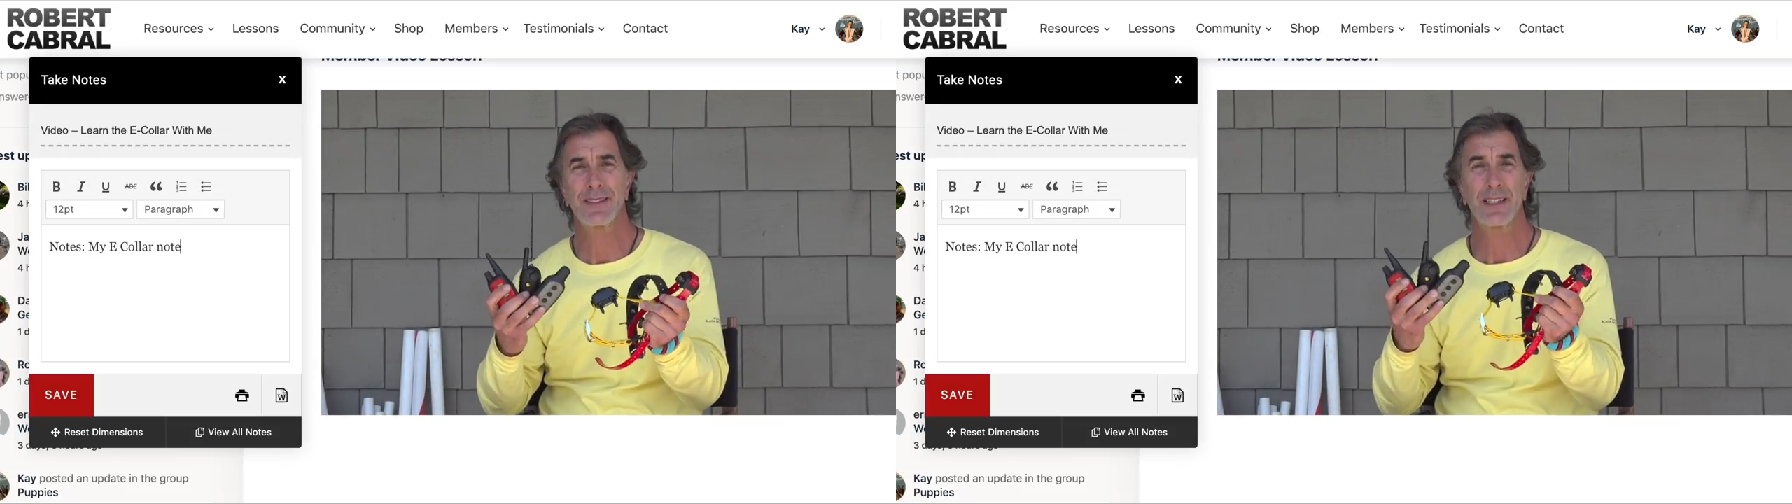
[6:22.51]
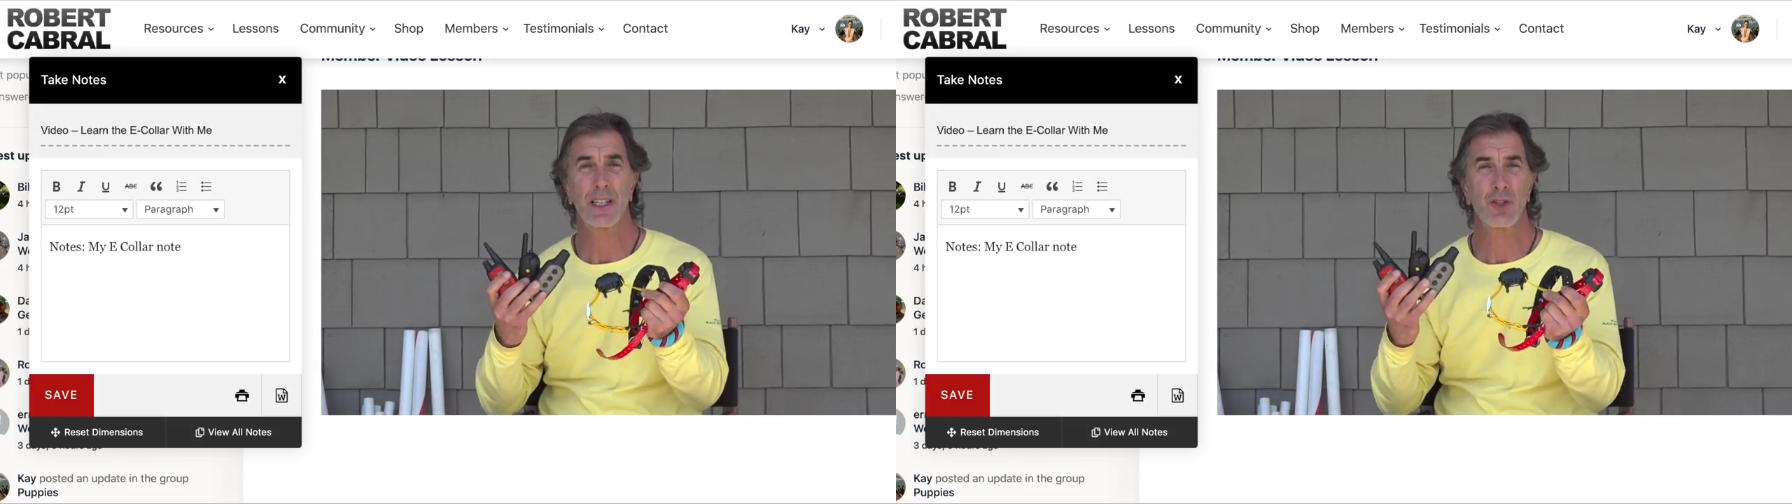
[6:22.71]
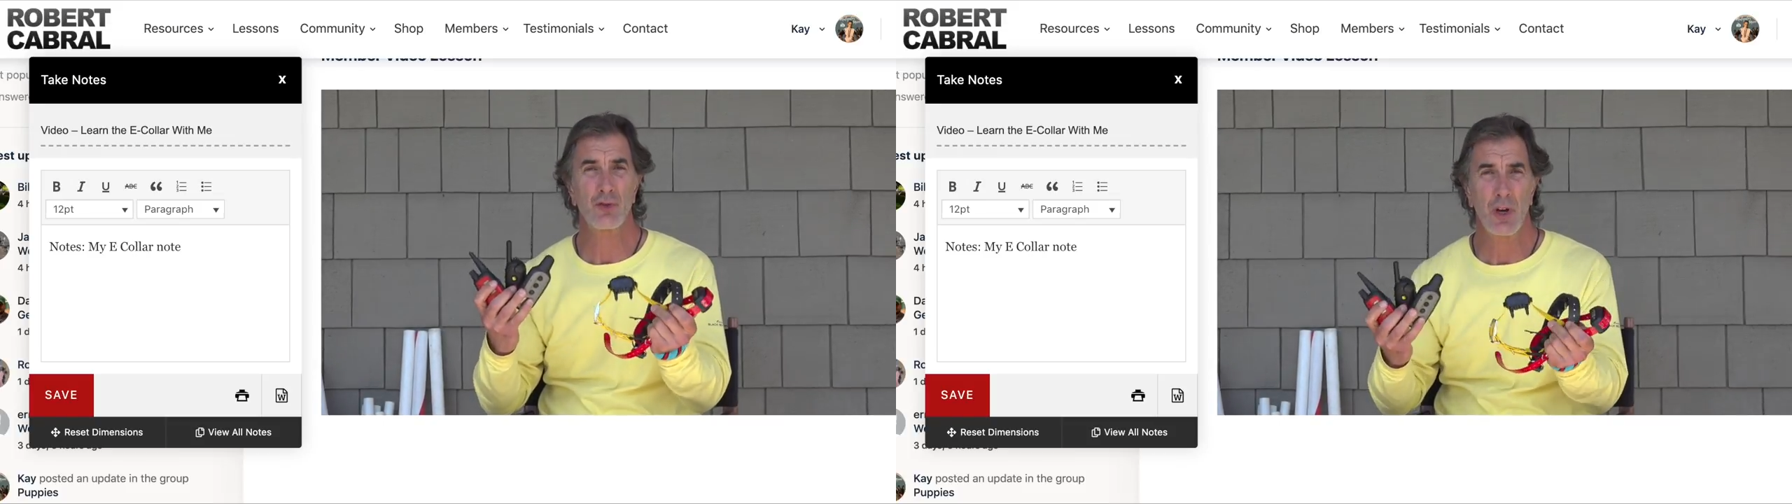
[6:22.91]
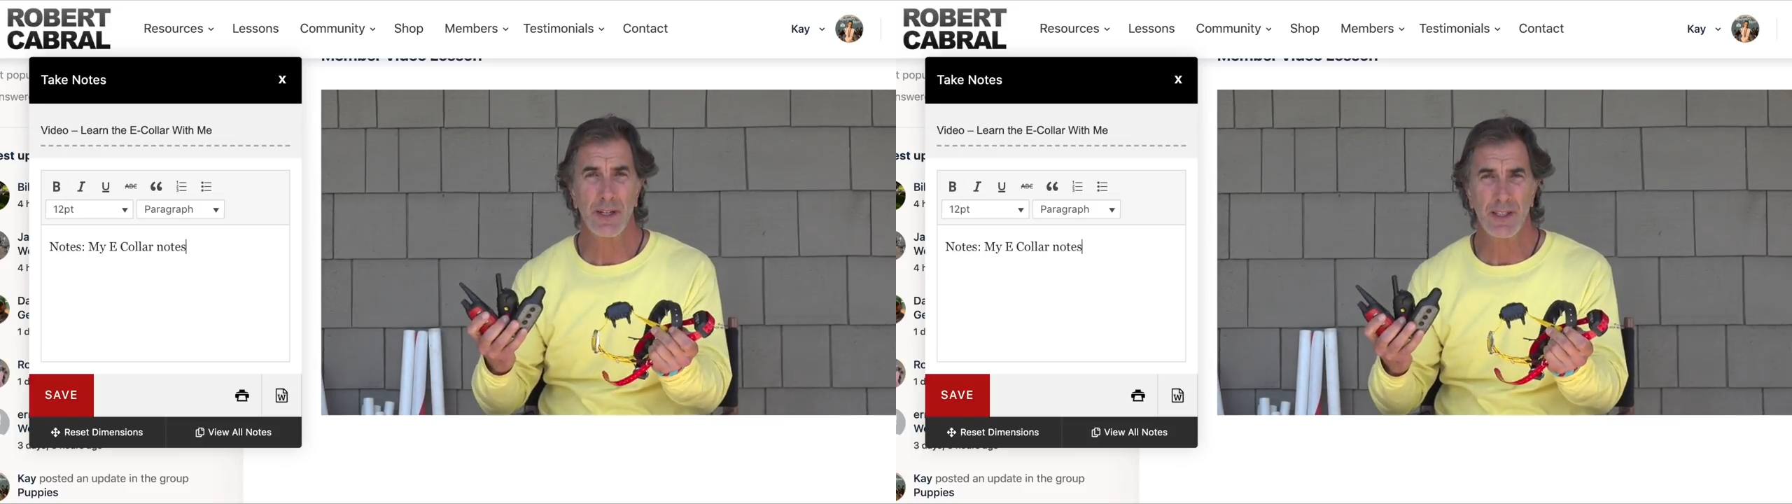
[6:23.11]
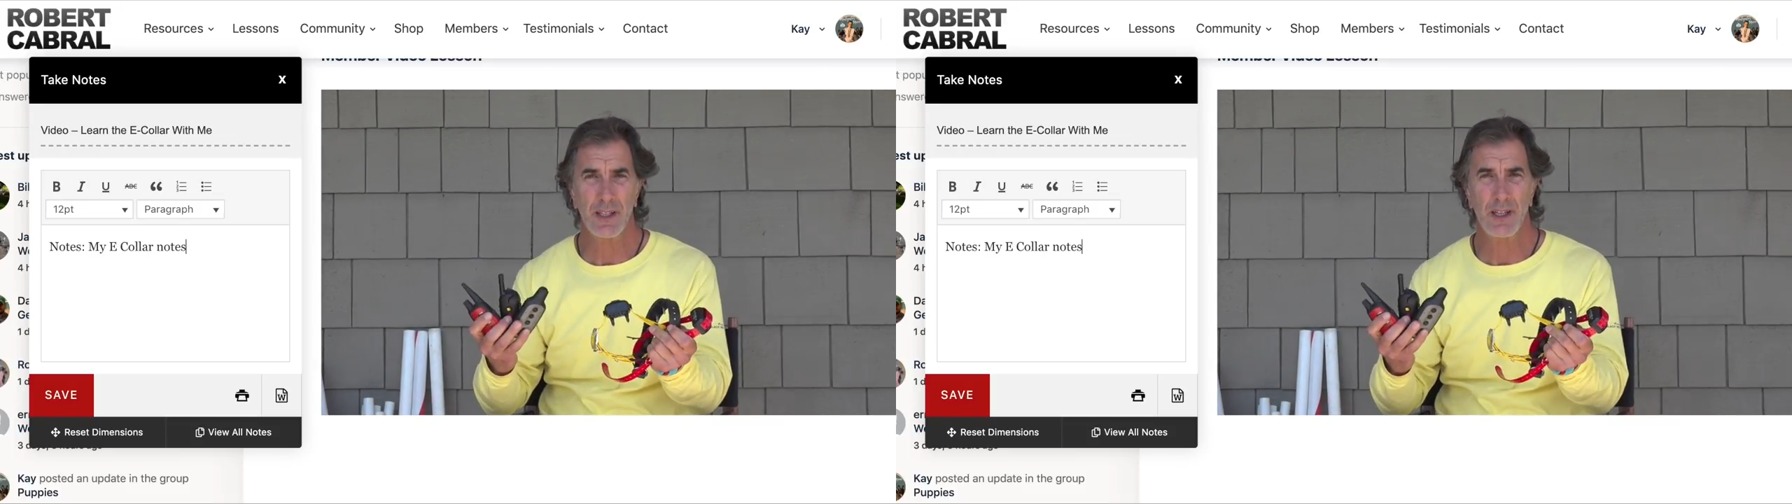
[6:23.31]

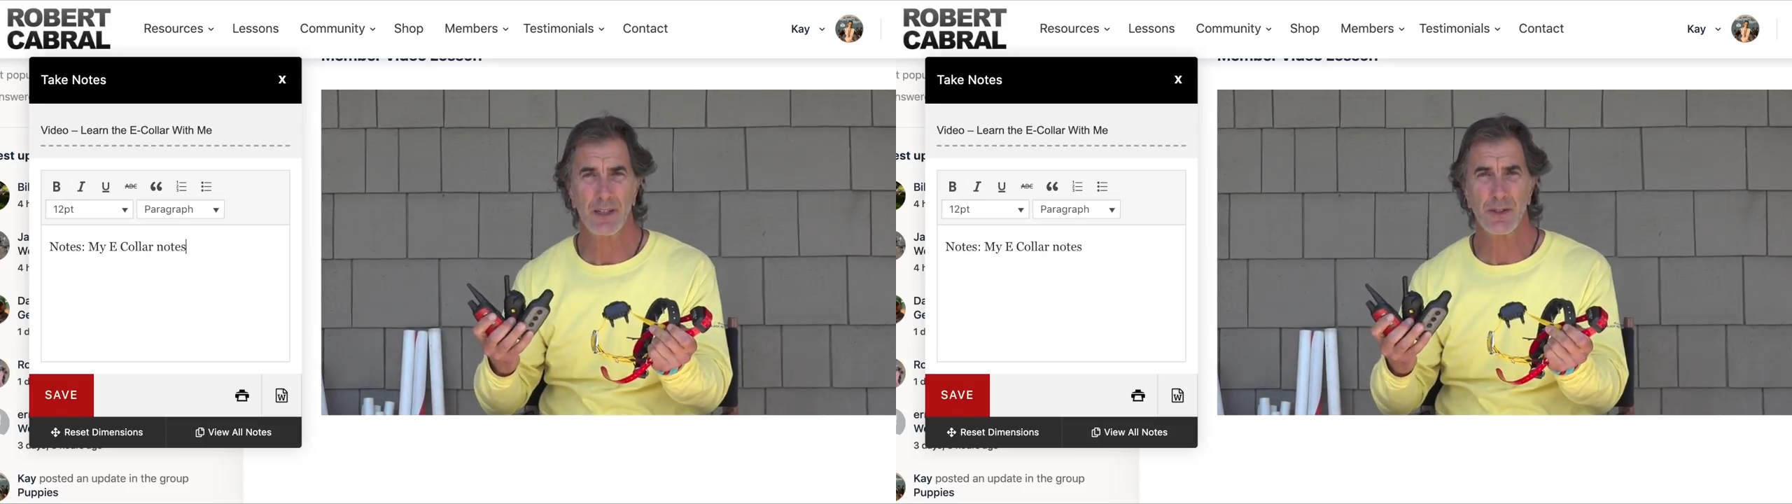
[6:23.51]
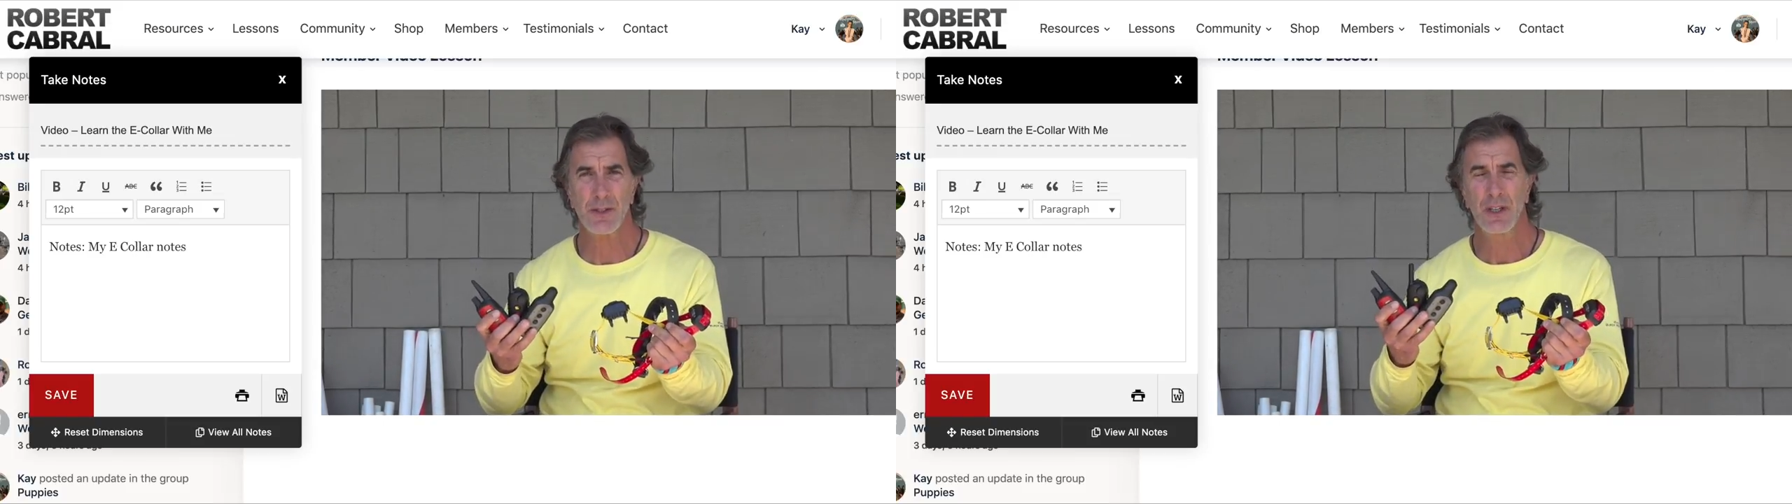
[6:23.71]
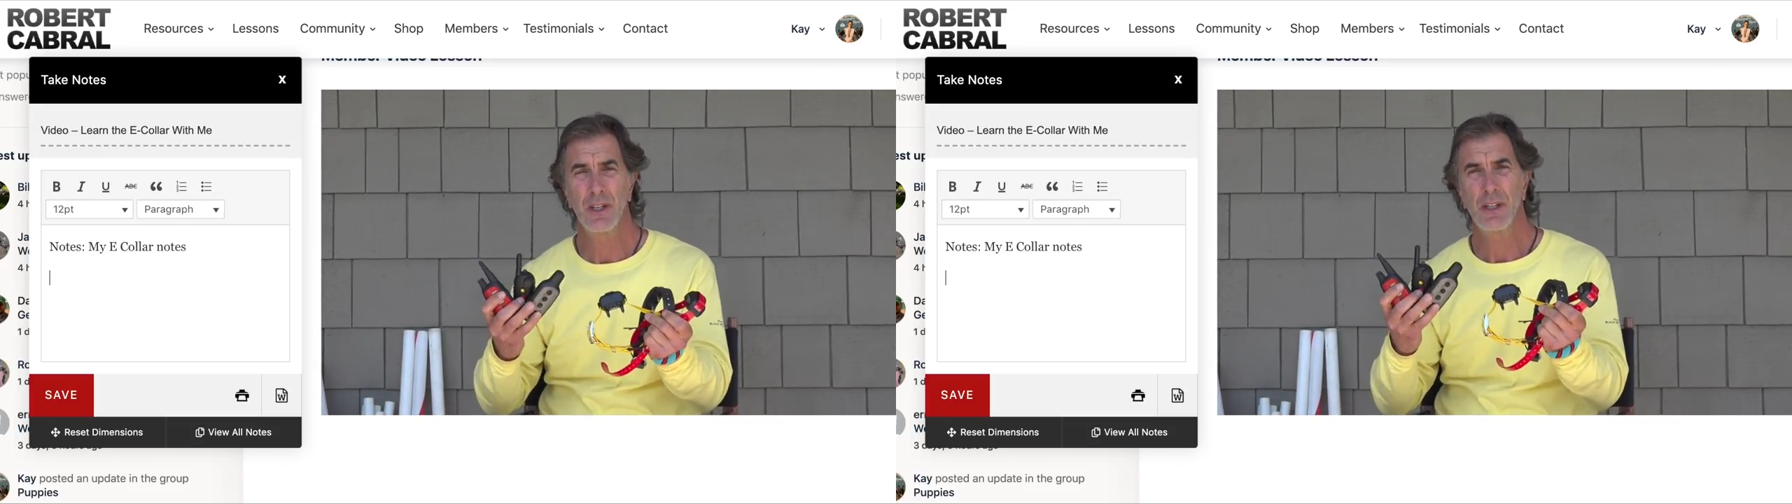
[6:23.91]
electronic collars,